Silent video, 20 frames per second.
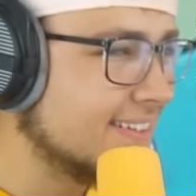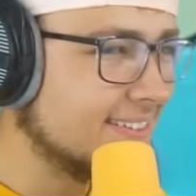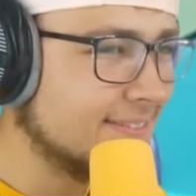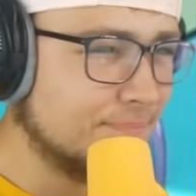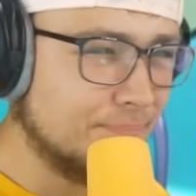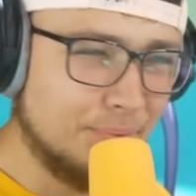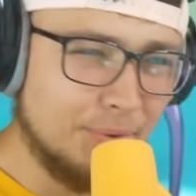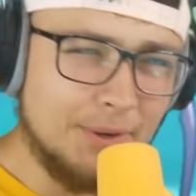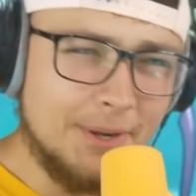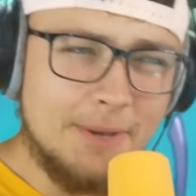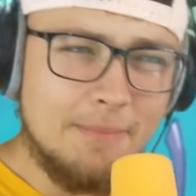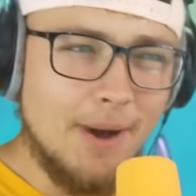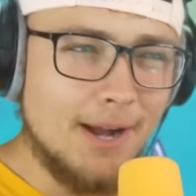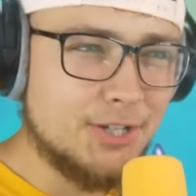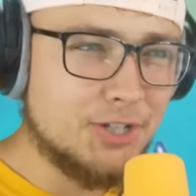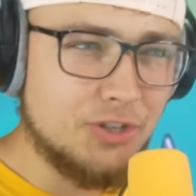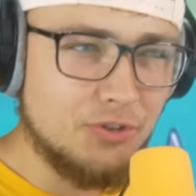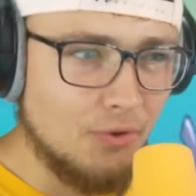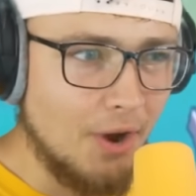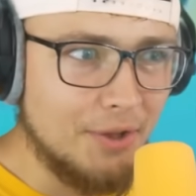Pretty much
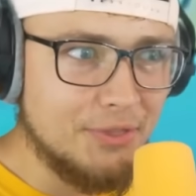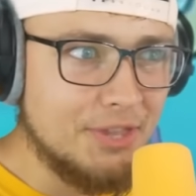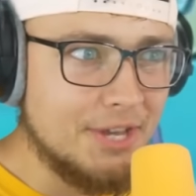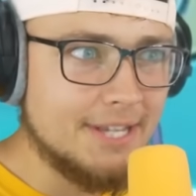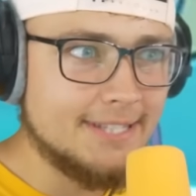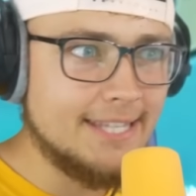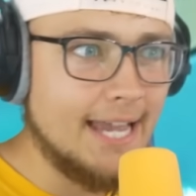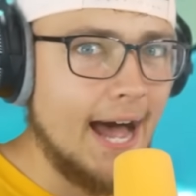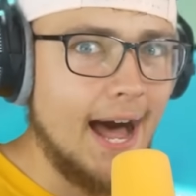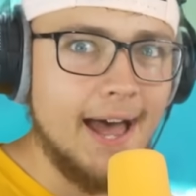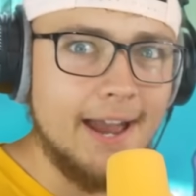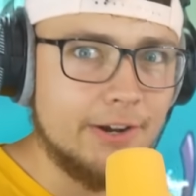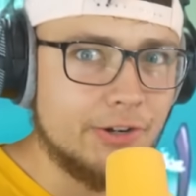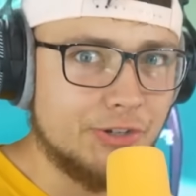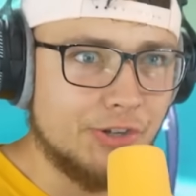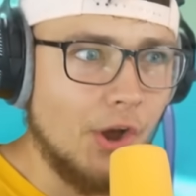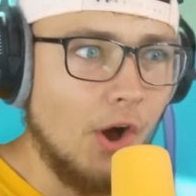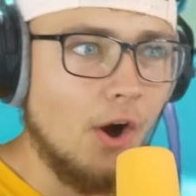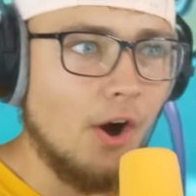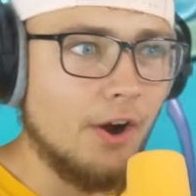much throughout the entire
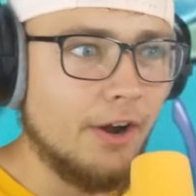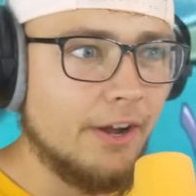song.